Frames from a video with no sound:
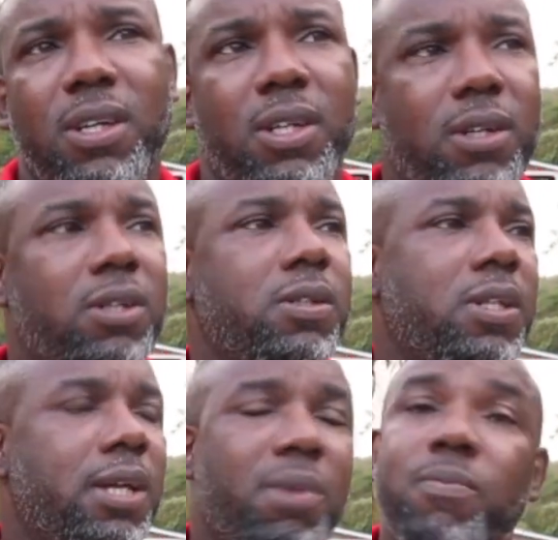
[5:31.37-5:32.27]
you know.
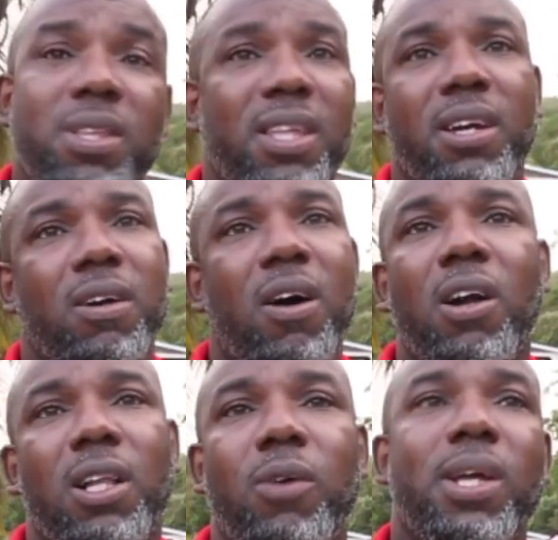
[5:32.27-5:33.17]
But I've been there
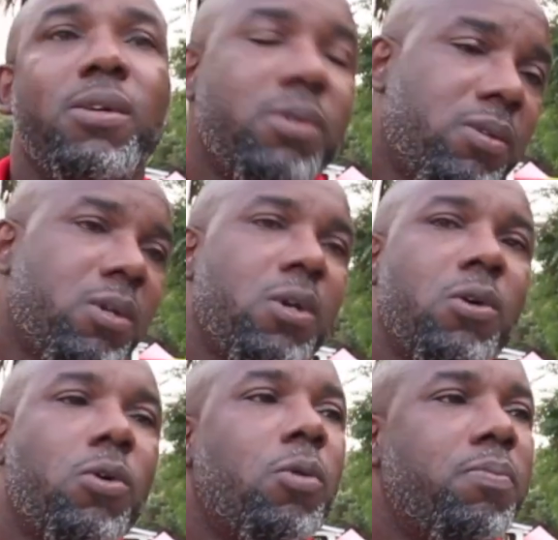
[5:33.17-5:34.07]
all along. I would
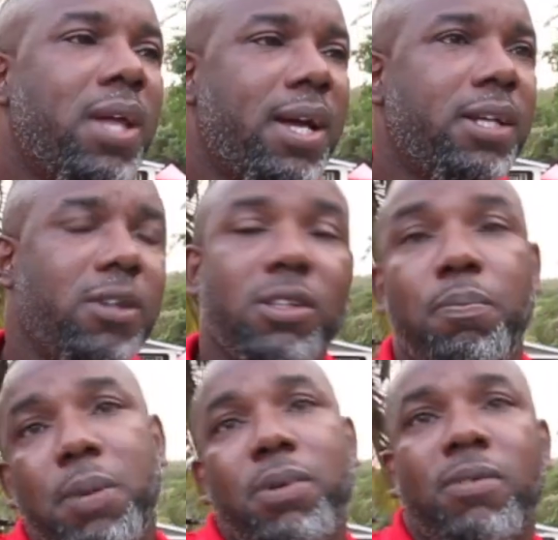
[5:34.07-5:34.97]
hope that, you know, the
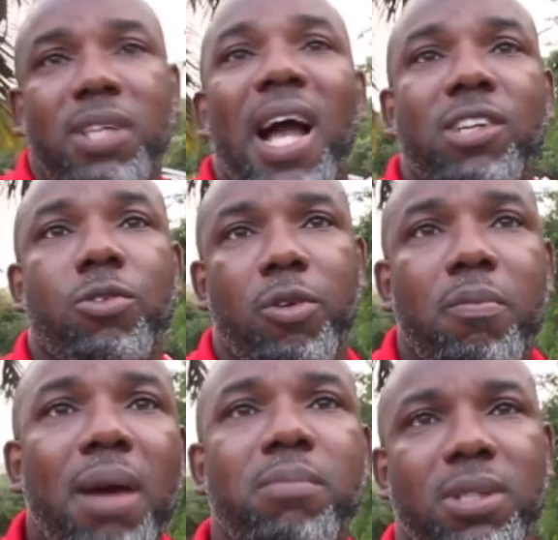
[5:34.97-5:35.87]
people of St. Andrew
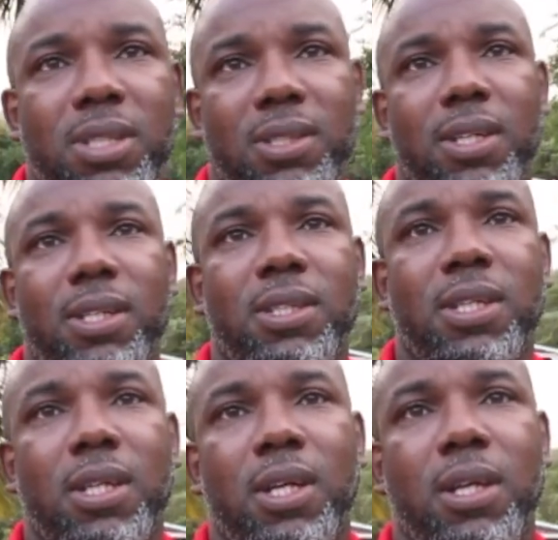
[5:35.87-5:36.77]
remember these things,
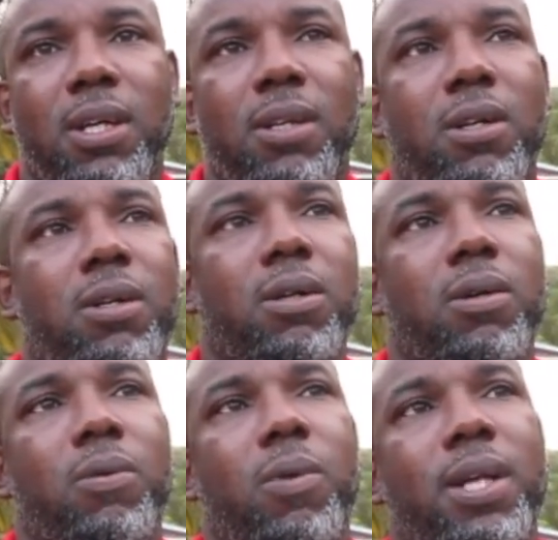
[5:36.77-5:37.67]
you know,
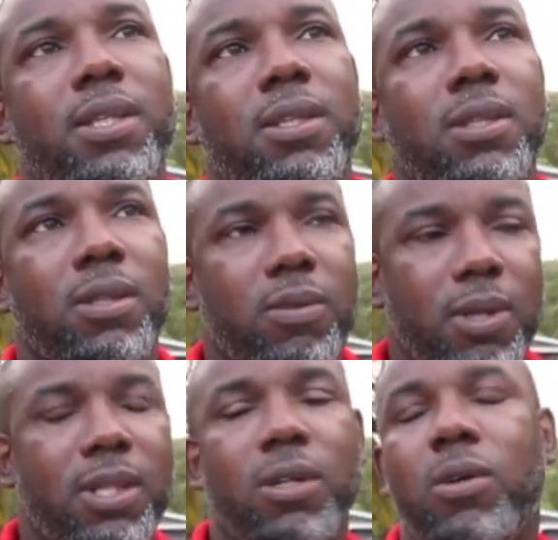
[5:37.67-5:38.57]
when,
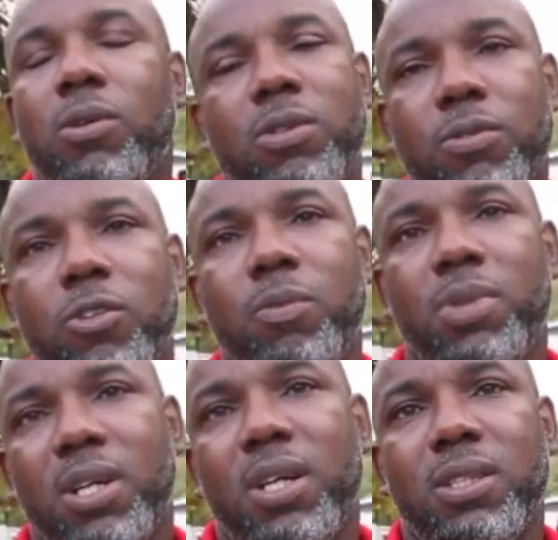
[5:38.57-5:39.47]
when they go to vote
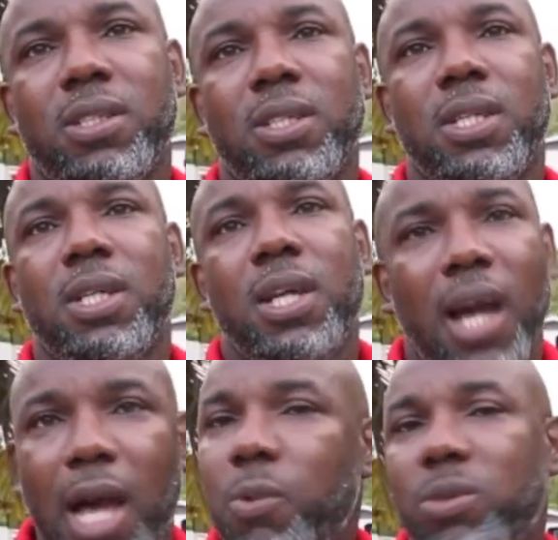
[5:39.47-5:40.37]
because
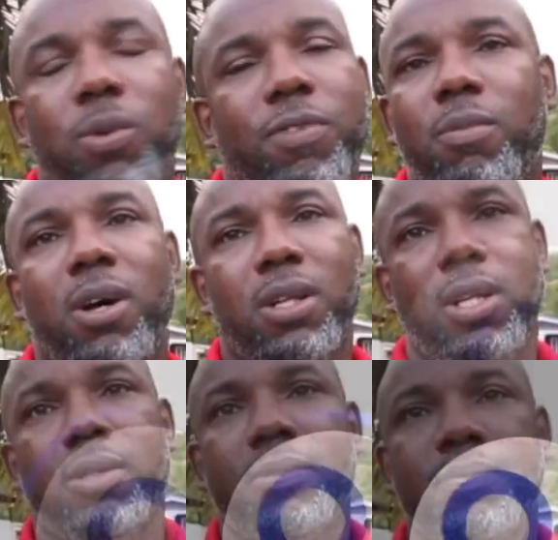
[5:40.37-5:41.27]
I was with them all
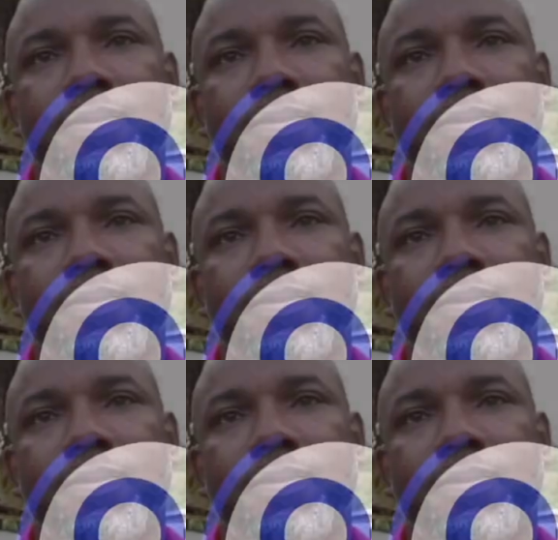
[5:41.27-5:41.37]
along.